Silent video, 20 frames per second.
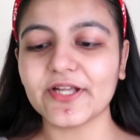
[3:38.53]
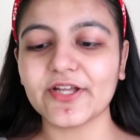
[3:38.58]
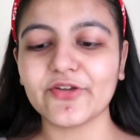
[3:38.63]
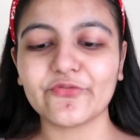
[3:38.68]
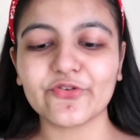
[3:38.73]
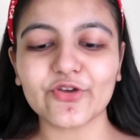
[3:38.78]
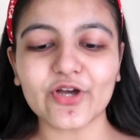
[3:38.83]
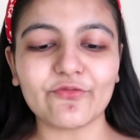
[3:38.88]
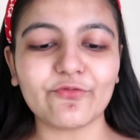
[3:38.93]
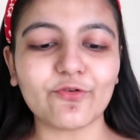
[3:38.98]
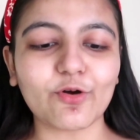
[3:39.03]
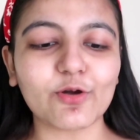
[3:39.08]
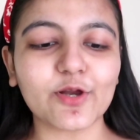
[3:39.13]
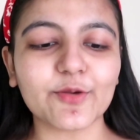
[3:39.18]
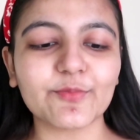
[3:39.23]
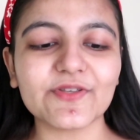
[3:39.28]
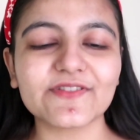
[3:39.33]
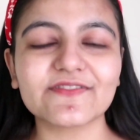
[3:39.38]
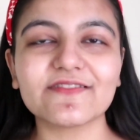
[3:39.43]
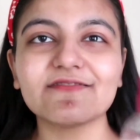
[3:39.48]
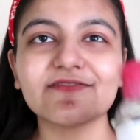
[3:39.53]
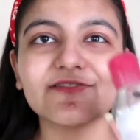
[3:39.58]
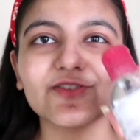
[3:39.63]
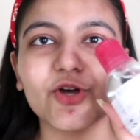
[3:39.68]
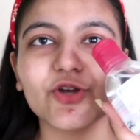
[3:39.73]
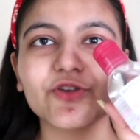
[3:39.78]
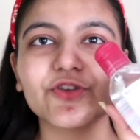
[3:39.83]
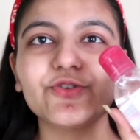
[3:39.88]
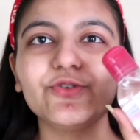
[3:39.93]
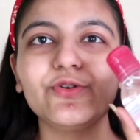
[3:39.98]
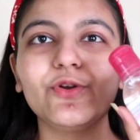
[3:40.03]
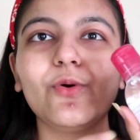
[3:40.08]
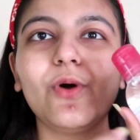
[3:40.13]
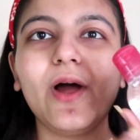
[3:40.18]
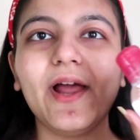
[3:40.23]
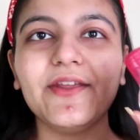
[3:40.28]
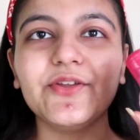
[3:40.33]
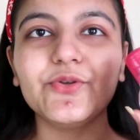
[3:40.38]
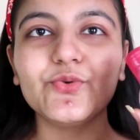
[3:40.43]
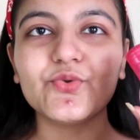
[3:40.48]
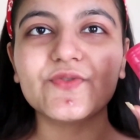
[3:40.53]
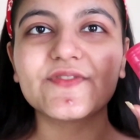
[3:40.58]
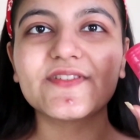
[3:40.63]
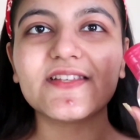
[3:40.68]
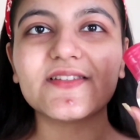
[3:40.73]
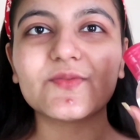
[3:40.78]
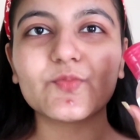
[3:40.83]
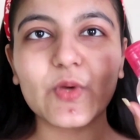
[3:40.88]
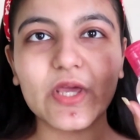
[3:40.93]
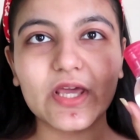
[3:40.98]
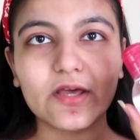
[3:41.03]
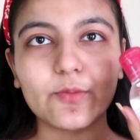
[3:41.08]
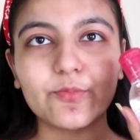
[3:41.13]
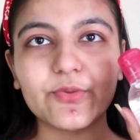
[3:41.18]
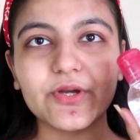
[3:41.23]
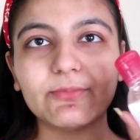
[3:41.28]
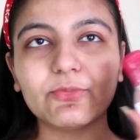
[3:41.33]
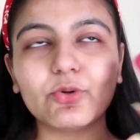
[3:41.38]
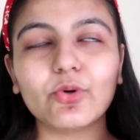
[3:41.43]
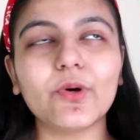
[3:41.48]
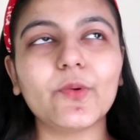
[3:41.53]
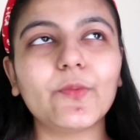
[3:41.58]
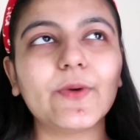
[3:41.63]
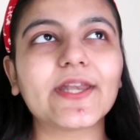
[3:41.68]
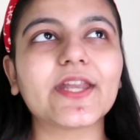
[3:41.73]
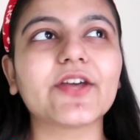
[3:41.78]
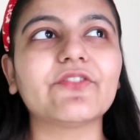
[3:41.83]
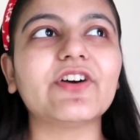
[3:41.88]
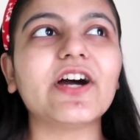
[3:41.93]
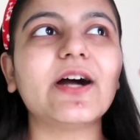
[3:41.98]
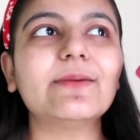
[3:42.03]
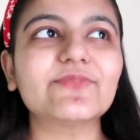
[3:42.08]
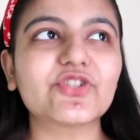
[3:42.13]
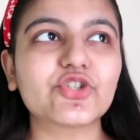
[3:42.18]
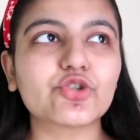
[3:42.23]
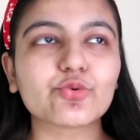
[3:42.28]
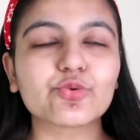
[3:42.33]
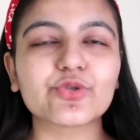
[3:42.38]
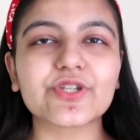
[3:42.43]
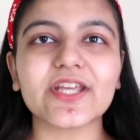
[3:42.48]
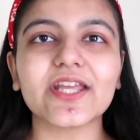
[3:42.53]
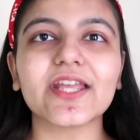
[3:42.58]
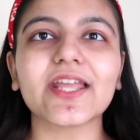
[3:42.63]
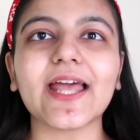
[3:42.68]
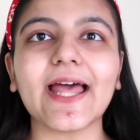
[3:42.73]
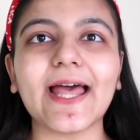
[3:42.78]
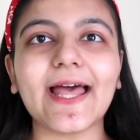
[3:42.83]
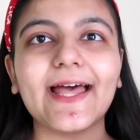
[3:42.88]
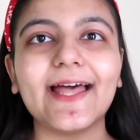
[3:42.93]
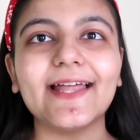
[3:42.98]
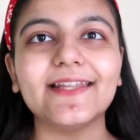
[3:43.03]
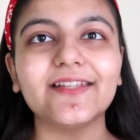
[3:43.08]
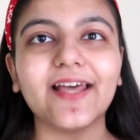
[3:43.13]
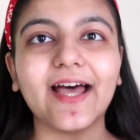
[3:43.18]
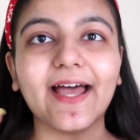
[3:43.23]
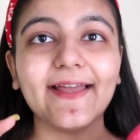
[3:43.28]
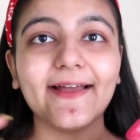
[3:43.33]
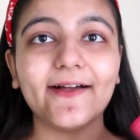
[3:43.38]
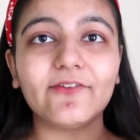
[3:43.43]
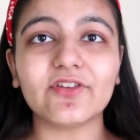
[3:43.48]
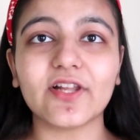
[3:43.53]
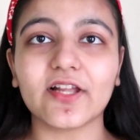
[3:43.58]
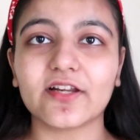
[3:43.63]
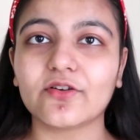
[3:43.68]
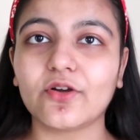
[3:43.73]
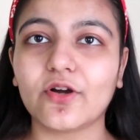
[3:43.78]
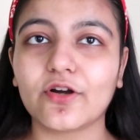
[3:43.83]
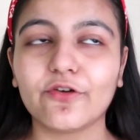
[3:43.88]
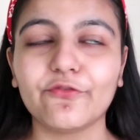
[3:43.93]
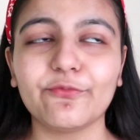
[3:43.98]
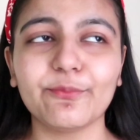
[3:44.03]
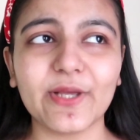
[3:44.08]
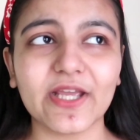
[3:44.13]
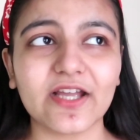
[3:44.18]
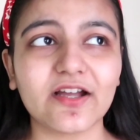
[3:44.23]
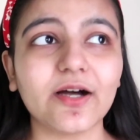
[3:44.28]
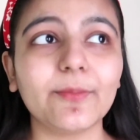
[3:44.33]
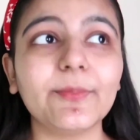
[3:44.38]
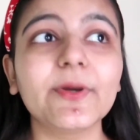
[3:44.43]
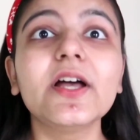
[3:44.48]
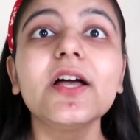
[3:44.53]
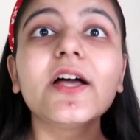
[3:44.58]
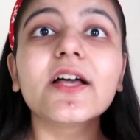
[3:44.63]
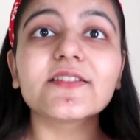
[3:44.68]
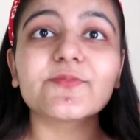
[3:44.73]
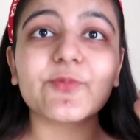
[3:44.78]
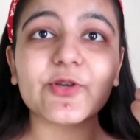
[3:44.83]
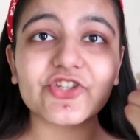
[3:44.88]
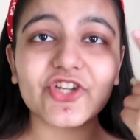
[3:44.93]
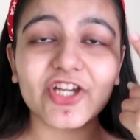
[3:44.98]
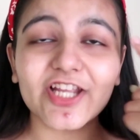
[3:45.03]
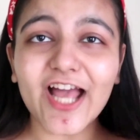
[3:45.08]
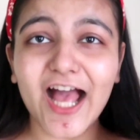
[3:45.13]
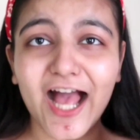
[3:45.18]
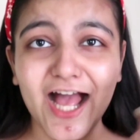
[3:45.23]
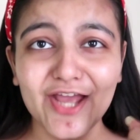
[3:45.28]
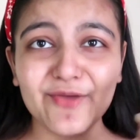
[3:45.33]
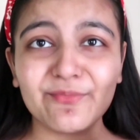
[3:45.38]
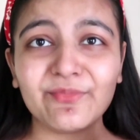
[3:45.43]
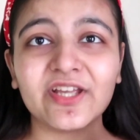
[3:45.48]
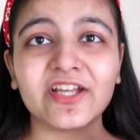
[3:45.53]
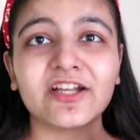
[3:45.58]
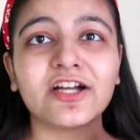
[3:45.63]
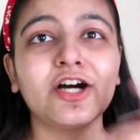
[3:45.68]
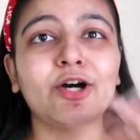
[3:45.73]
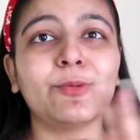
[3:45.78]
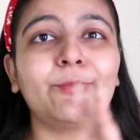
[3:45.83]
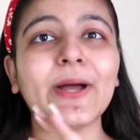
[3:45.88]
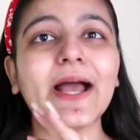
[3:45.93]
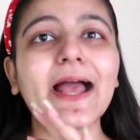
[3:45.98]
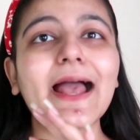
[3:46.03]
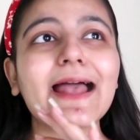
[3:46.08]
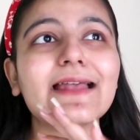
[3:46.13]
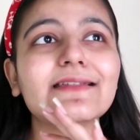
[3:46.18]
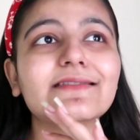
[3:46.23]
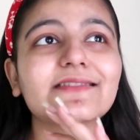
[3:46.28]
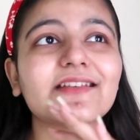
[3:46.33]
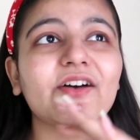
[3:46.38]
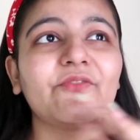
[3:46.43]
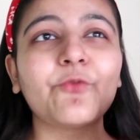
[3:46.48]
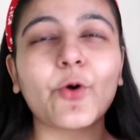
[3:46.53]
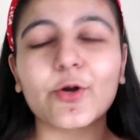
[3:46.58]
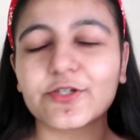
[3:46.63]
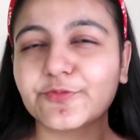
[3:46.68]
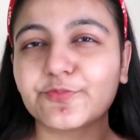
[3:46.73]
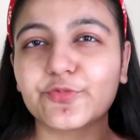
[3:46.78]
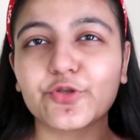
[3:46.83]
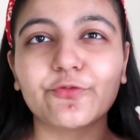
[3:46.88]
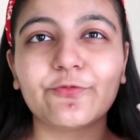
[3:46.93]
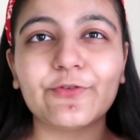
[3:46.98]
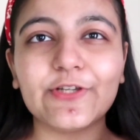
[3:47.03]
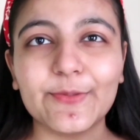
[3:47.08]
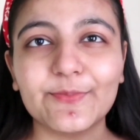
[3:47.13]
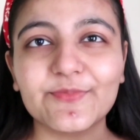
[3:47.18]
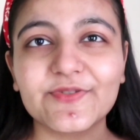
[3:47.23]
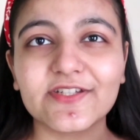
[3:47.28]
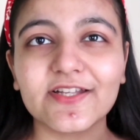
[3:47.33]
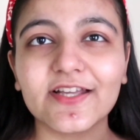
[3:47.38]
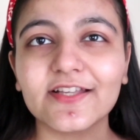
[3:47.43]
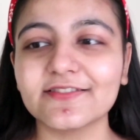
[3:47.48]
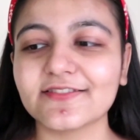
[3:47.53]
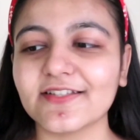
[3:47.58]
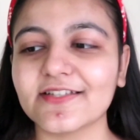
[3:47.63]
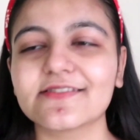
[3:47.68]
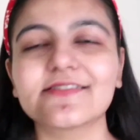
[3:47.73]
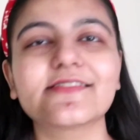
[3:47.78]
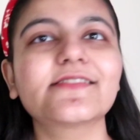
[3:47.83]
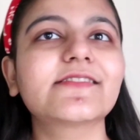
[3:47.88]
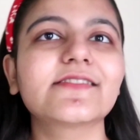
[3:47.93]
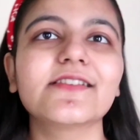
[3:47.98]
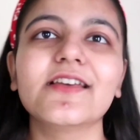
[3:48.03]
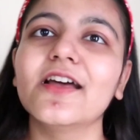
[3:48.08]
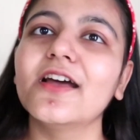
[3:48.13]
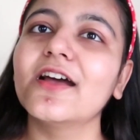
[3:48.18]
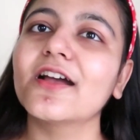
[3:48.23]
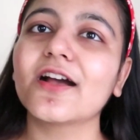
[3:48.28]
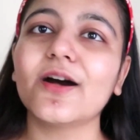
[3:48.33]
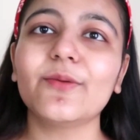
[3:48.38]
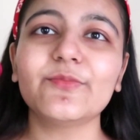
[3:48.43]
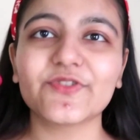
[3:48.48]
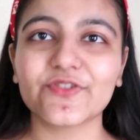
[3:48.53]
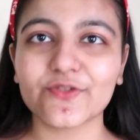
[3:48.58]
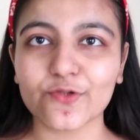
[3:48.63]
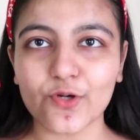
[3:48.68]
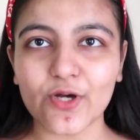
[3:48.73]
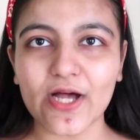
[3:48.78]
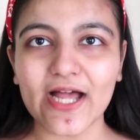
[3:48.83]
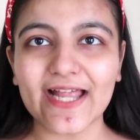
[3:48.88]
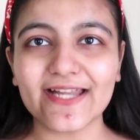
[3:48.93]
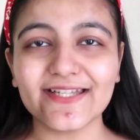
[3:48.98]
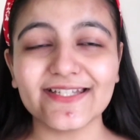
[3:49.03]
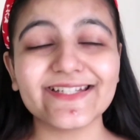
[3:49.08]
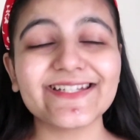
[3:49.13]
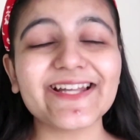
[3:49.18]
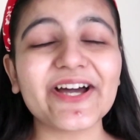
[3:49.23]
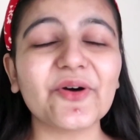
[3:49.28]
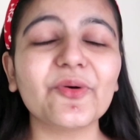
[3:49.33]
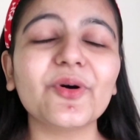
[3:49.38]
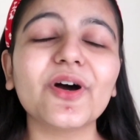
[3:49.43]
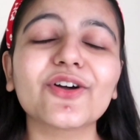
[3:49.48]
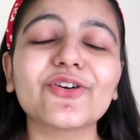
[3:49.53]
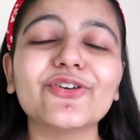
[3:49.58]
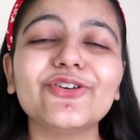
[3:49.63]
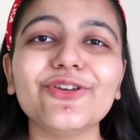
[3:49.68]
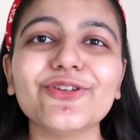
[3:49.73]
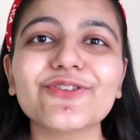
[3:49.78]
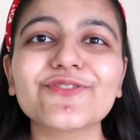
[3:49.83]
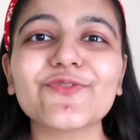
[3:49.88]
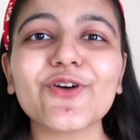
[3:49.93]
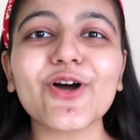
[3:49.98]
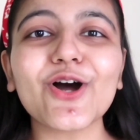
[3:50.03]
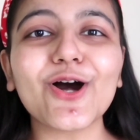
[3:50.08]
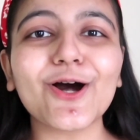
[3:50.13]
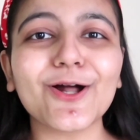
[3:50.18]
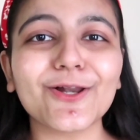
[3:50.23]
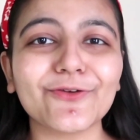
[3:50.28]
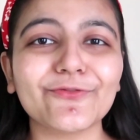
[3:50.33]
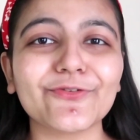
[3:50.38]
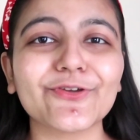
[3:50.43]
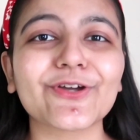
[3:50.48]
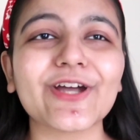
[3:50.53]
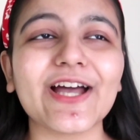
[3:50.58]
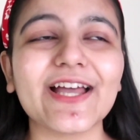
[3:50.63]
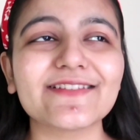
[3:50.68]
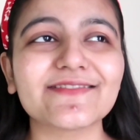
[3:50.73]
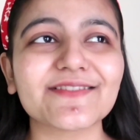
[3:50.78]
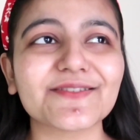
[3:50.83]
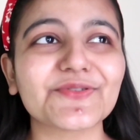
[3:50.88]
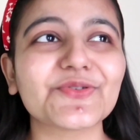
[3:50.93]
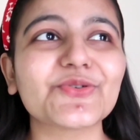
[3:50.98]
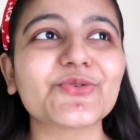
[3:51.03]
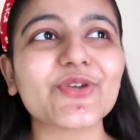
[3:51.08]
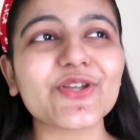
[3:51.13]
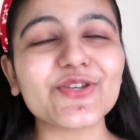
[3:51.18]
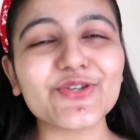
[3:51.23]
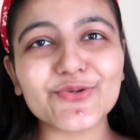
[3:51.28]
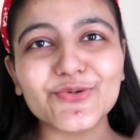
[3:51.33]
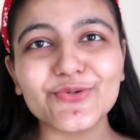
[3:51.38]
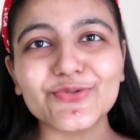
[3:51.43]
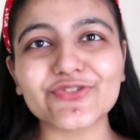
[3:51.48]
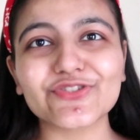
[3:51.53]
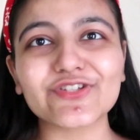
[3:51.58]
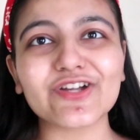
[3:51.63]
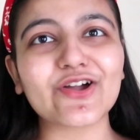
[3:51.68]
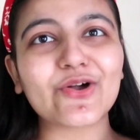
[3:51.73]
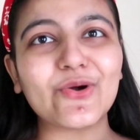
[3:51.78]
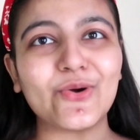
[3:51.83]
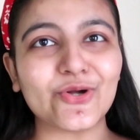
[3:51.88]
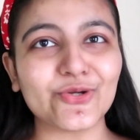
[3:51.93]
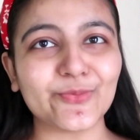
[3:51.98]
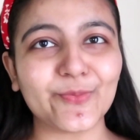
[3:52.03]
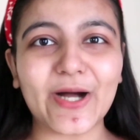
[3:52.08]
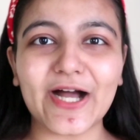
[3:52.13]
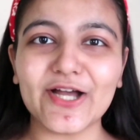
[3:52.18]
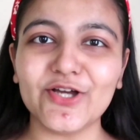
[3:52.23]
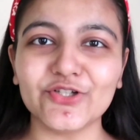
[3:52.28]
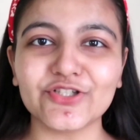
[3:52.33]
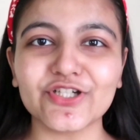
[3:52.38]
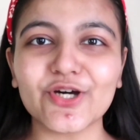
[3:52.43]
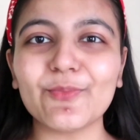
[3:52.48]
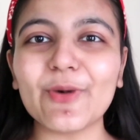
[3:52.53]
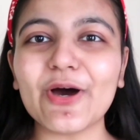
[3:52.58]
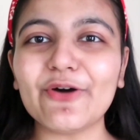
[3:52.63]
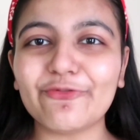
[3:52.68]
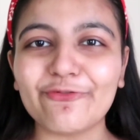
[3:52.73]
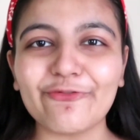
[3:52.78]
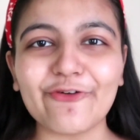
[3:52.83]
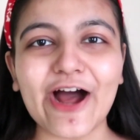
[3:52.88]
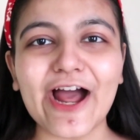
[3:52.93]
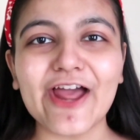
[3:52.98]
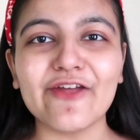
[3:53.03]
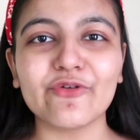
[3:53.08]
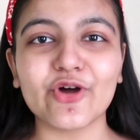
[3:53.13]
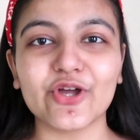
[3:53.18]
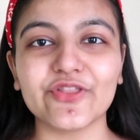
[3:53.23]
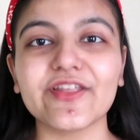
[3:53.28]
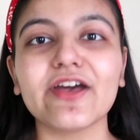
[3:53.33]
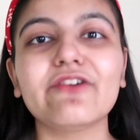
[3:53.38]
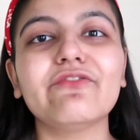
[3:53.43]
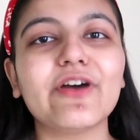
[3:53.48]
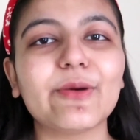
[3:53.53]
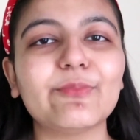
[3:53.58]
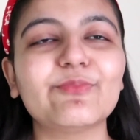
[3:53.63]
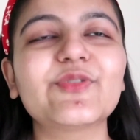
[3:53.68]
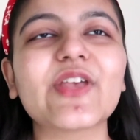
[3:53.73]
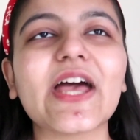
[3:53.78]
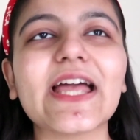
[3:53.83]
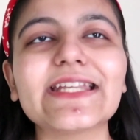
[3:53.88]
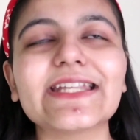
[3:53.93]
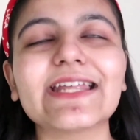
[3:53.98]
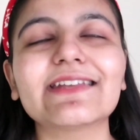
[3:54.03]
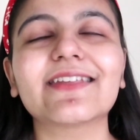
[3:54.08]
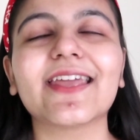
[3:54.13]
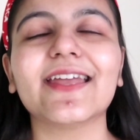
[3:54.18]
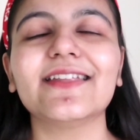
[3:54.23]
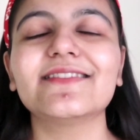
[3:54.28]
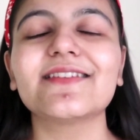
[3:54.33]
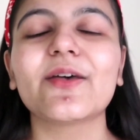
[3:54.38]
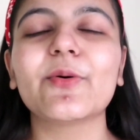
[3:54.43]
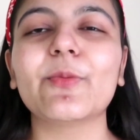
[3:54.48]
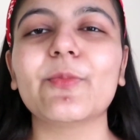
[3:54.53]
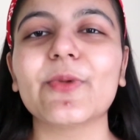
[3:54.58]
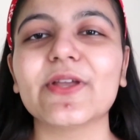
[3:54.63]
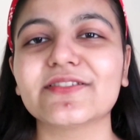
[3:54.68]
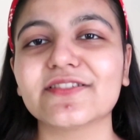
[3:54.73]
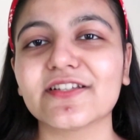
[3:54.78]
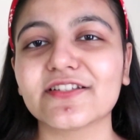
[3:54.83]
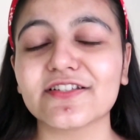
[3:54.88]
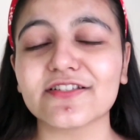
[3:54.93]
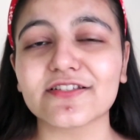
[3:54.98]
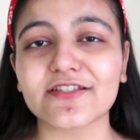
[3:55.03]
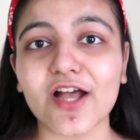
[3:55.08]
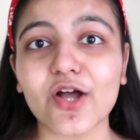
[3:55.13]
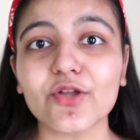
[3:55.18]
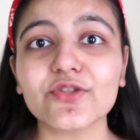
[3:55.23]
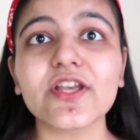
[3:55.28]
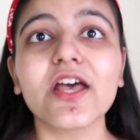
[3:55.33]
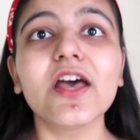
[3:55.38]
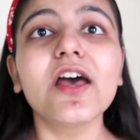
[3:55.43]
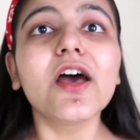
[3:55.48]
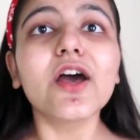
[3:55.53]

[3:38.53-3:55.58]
if you are following me since long, you know I use this makeup remover whenever I'm shooting and I have like a lot of makeup, especially eye makeup and some waterproof lipsticks. This comes so handy. Now a good news for all of you guys is you can use the code Bioderma5 on their website and get some amazing discounts.